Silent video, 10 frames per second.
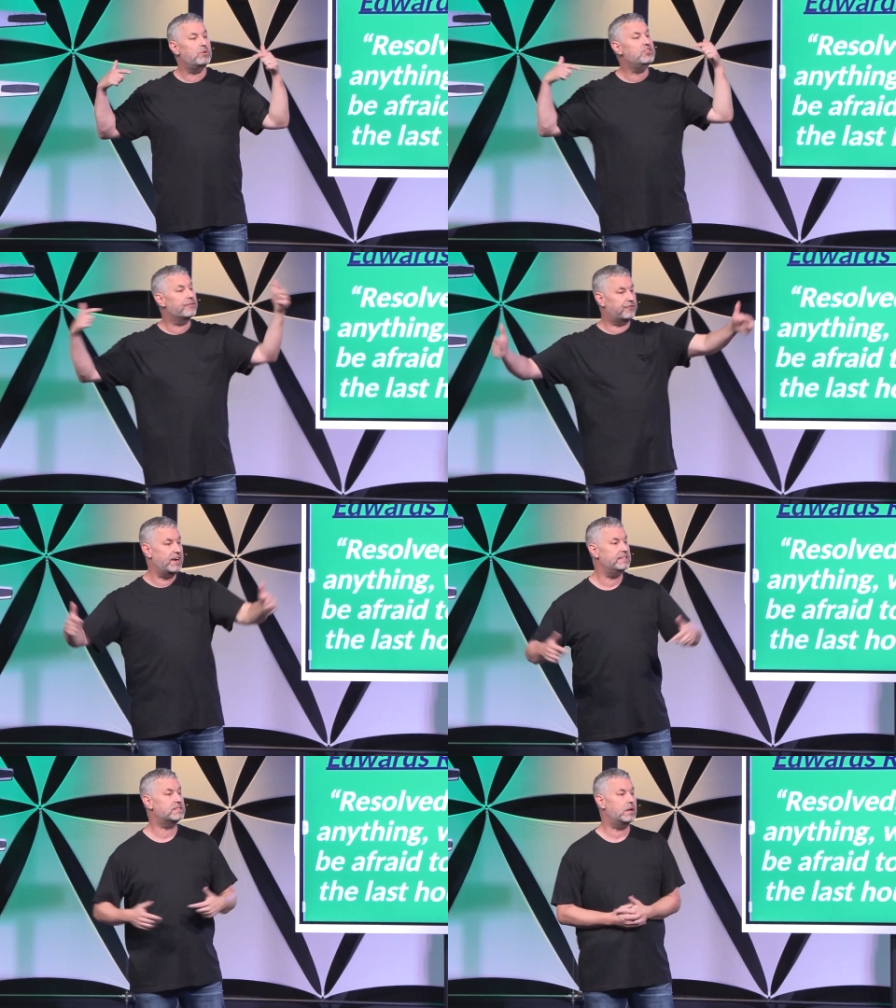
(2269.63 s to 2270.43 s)
When your
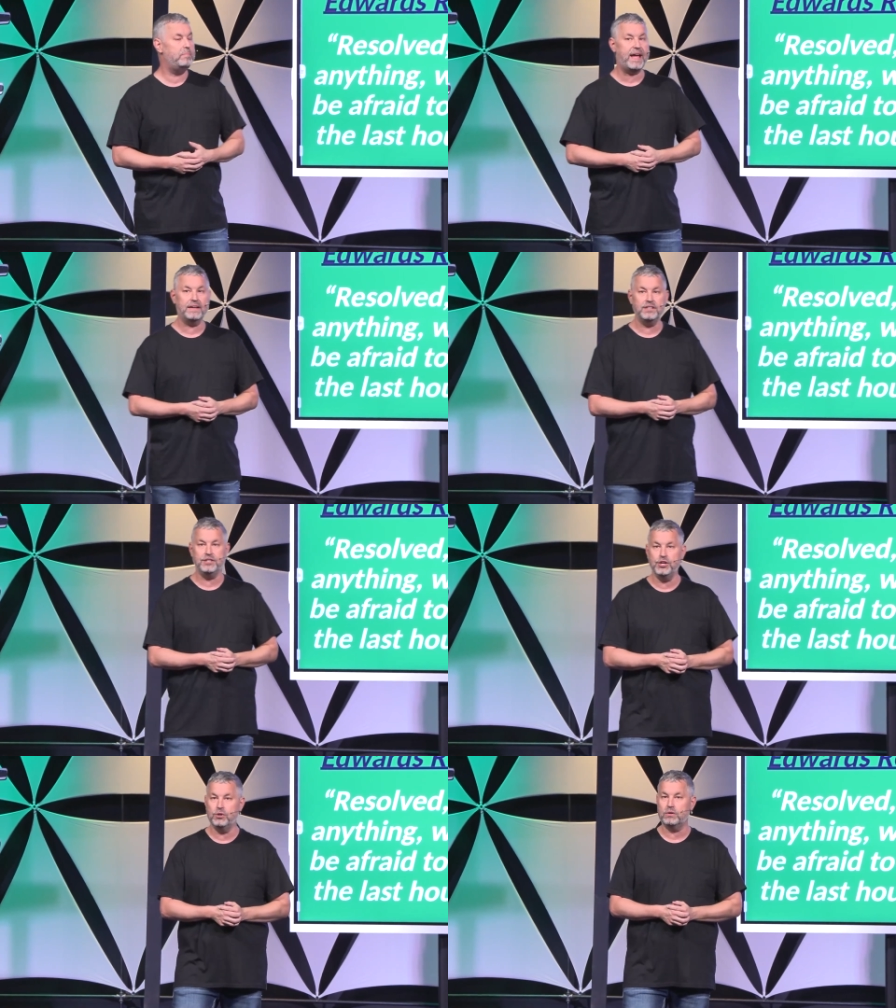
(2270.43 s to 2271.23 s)
friends
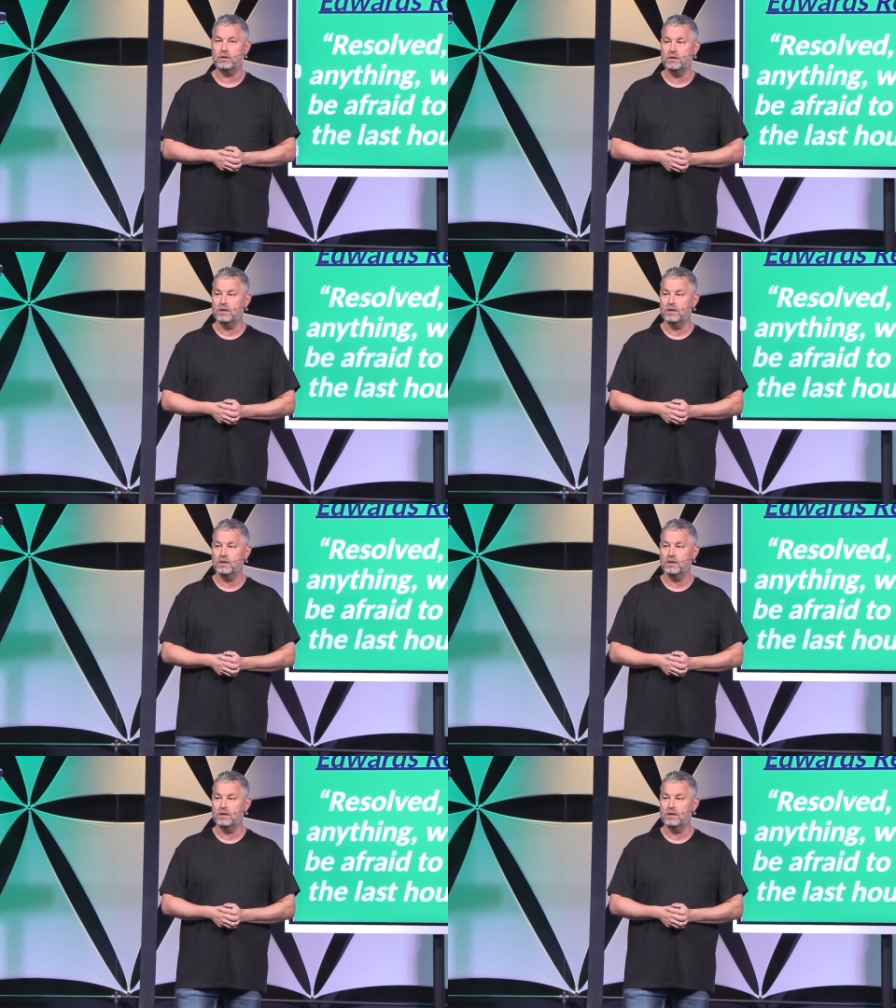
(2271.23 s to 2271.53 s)
abandon you